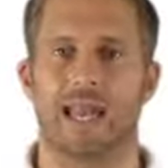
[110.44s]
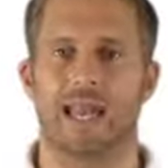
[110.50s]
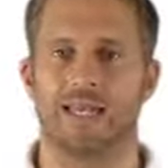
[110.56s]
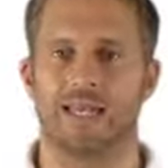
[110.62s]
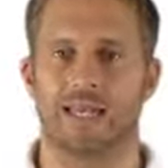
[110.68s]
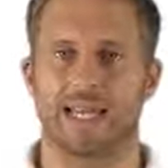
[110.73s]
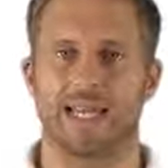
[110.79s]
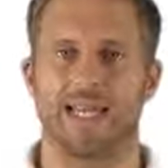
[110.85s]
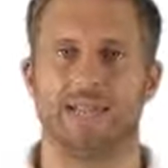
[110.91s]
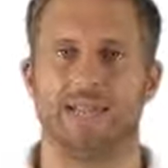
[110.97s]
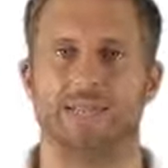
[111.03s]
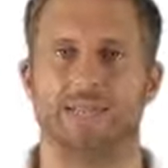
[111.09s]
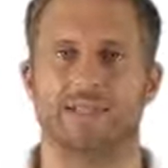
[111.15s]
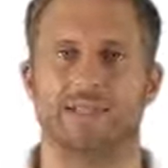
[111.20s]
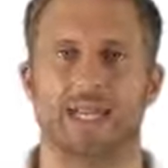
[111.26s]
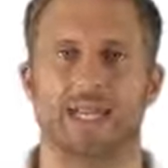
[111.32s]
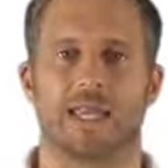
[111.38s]
and the ladies in
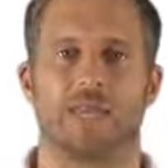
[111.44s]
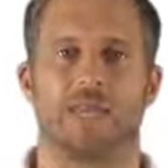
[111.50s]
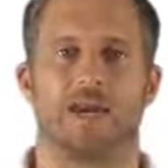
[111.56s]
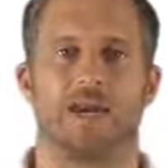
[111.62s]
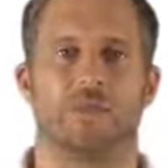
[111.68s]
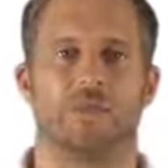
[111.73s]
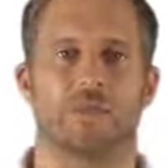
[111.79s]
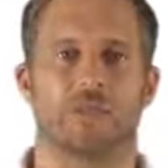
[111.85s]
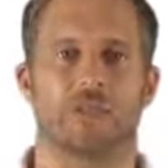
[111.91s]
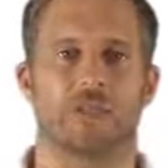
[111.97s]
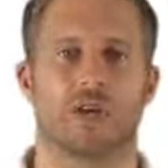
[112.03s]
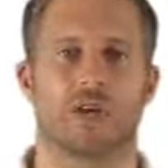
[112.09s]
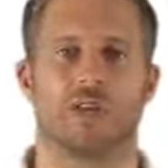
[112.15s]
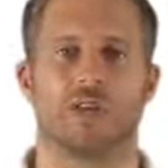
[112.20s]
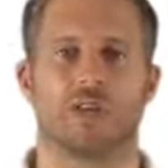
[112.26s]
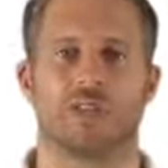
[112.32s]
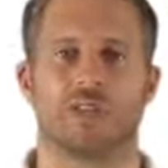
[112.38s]
particular
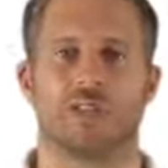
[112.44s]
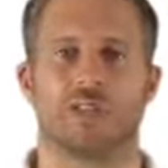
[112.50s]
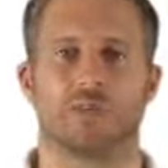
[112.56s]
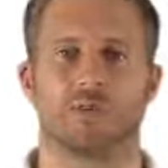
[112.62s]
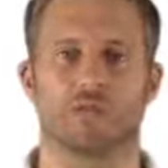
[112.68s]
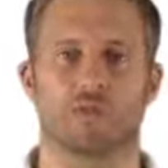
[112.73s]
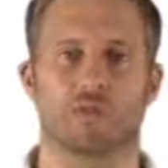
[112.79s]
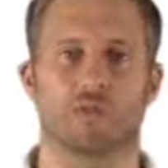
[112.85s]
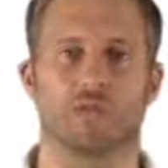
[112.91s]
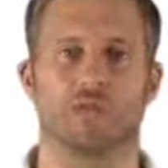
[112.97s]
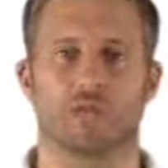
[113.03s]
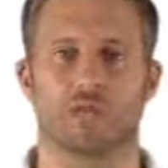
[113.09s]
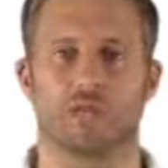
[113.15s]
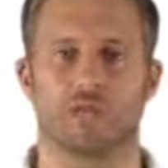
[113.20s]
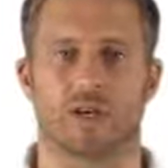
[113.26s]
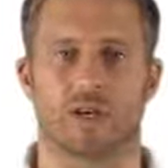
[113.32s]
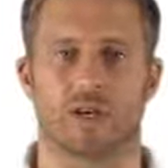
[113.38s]
started noticing they were dropping
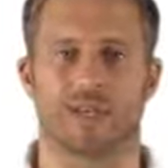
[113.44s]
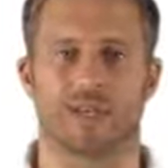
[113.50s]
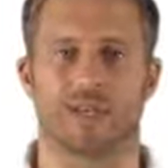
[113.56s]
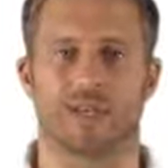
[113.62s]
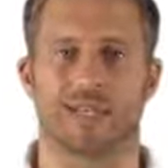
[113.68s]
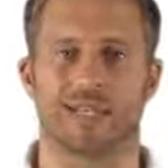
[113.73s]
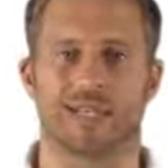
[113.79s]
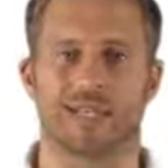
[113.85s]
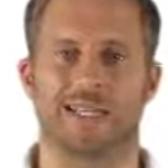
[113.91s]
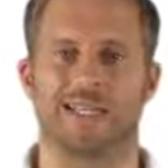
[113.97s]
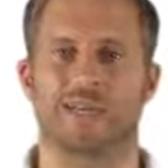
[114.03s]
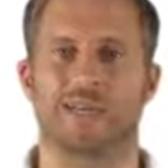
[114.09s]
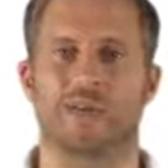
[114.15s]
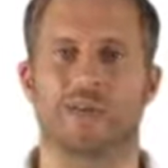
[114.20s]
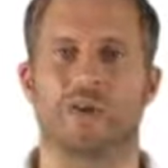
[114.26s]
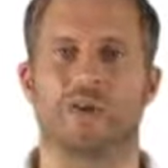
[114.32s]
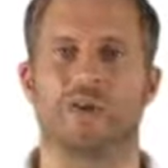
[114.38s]
dress sizes and getting into
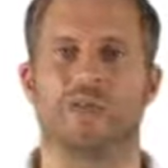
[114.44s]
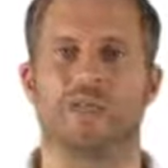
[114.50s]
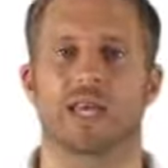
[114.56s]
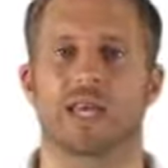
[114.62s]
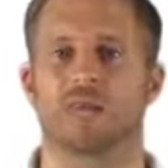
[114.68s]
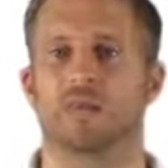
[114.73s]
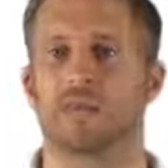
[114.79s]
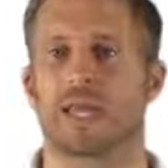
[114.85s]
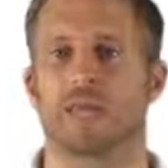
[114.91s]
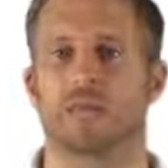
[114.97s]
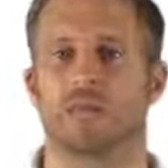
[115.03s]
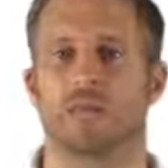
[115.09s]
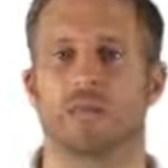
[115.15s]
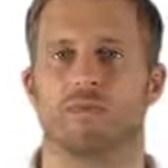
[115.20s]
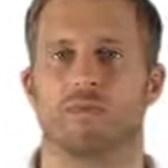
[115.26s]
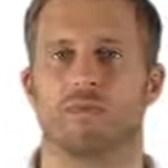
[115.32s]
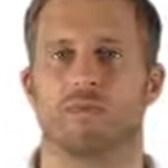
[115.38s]
clothes they haven't been able
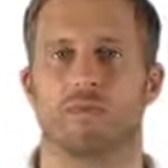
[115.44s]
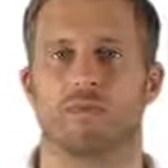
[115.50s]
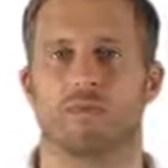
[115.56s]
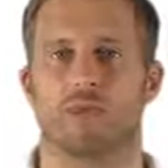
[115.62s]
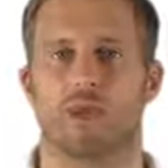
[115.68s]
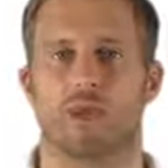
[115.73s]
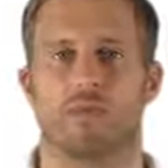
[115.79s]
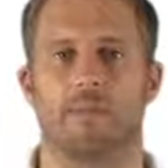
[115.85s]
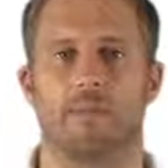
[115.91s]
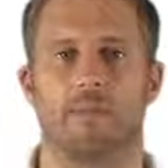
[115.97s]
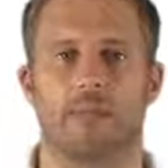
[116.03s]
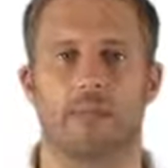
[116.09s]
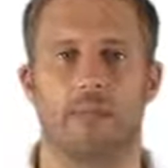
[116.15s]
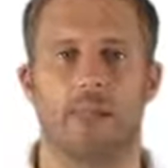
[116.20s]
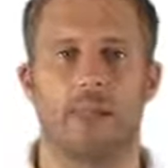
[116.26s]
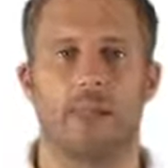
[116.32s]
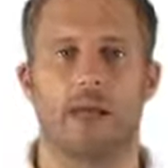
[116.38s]
to for some time.
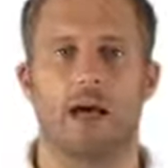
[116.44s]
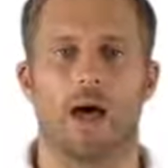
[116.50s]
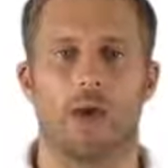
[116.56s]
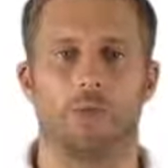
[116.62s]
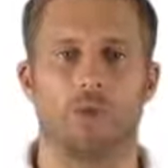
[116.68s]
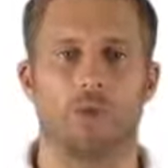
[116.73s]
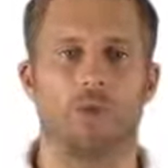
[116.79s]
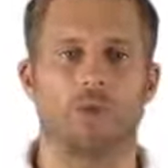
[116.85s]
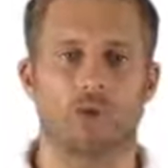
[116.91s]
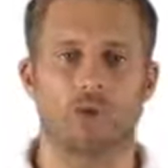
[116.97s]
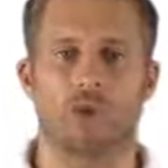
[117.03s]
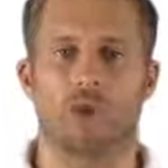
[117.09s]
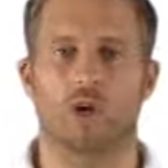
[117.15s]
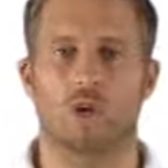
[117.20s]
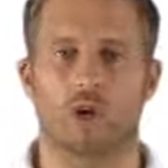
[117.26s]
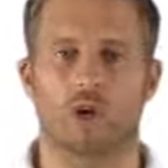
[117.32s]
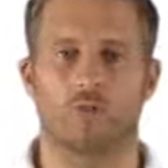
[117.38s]
Um, and we're
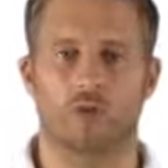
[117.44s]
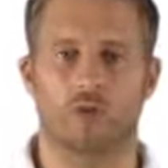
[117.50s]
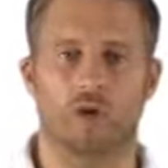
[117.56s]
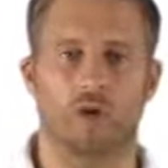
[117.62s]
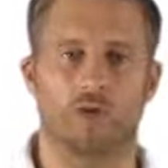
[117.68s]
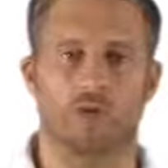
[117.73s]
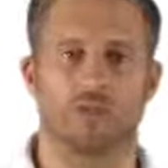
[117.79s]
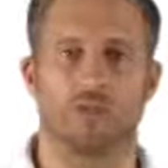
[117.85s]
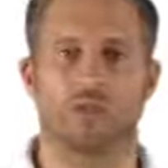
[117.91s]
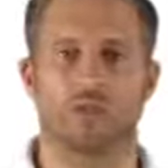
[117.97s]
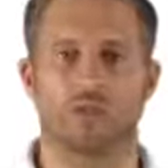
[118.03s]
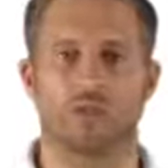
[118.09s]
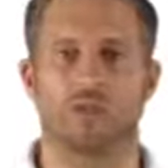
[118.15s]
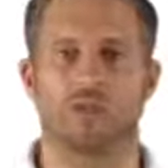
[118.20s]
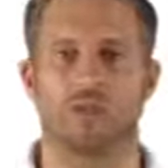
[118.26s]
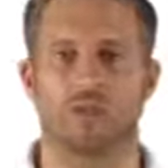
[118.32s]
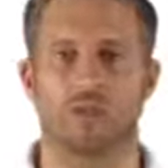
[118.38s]
talking quick results, you know,
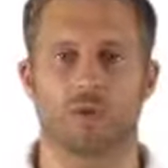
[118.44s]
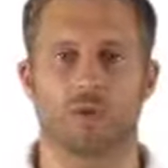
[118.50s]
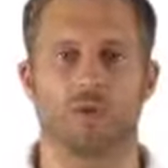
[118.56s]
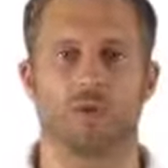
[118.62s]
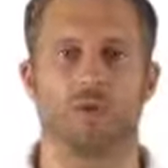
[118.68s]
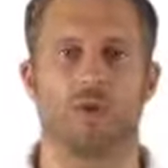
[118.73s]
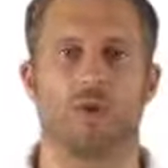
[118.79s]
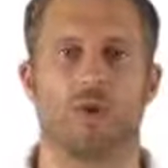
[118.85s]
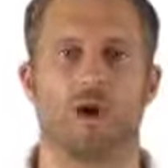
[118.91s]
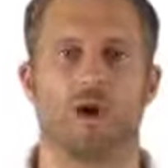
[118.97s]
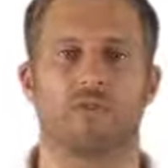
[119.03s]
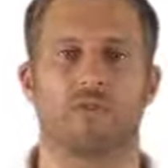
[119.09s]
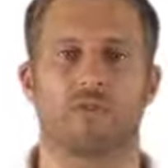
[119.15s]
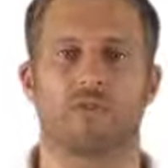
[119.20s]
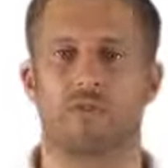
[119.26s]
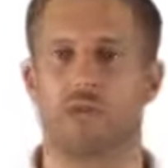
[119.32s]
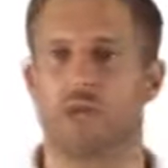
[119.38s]
things that were noticeable
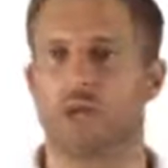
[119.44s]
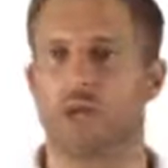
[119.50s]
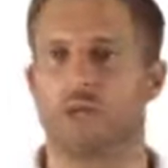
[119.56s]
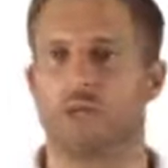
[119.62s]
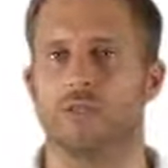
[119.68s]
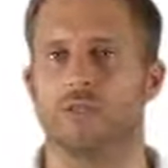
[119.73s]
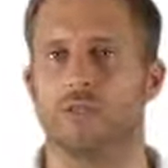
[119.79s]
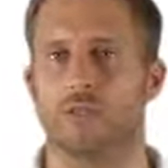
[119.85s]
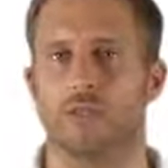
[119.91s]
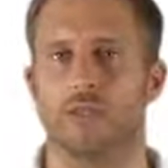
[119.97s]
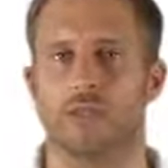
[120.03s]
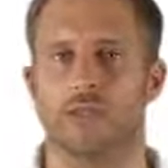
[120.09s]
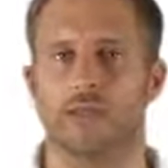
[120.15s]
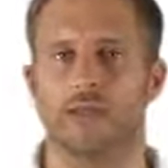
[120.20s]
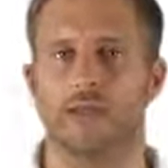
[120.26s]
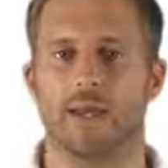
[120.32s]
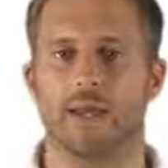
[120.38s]
after a few days or a
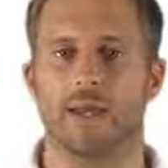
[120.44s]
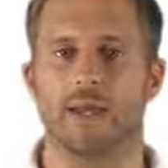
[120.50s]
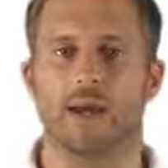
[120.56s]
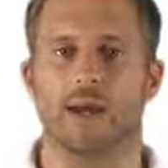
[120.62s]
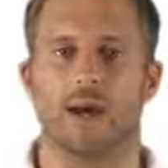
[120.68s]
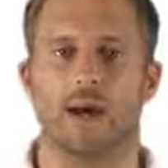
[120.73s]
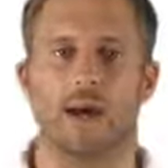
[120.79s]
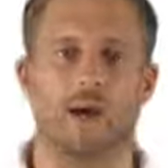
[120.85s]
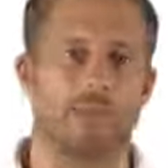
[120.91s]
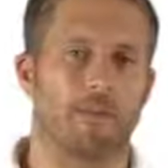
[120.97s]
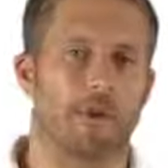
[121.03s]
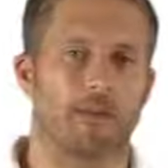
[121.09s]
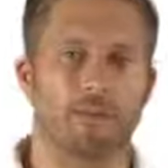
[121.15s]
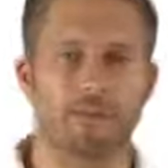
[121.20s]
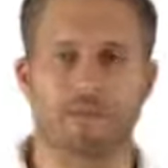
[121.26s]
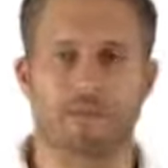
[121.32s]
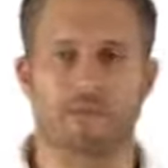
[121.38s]
week. Uh, it might
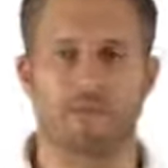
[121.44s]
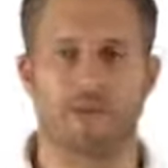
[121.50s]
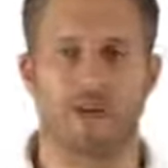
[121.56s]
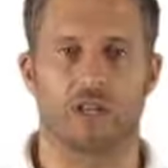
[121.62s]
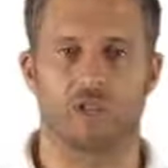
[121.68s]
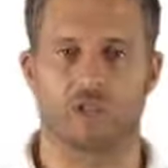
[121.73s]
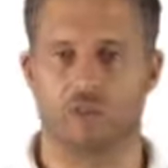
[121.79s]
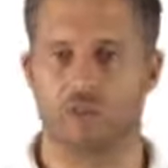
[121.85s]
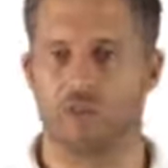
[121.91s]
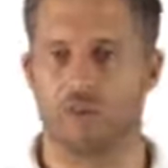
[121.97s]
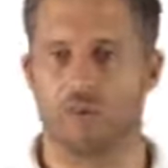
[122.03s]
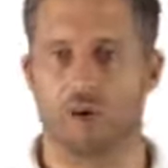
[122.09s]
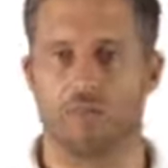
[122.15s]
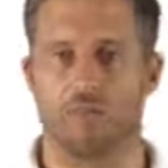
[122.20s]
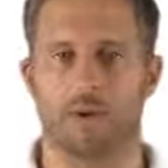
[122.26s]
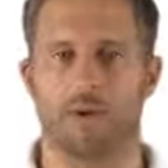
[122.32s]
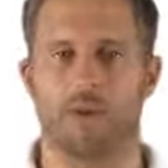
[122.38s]
not be this fast for
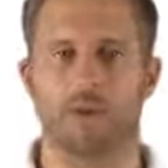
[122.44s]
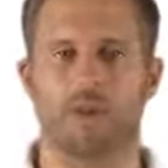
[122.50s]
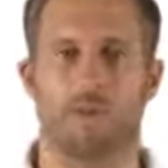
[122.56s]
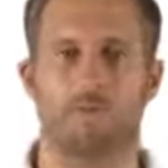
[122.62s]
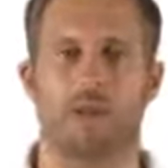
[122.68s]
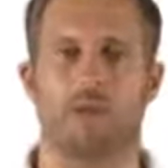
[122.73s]
everyone. I mean, some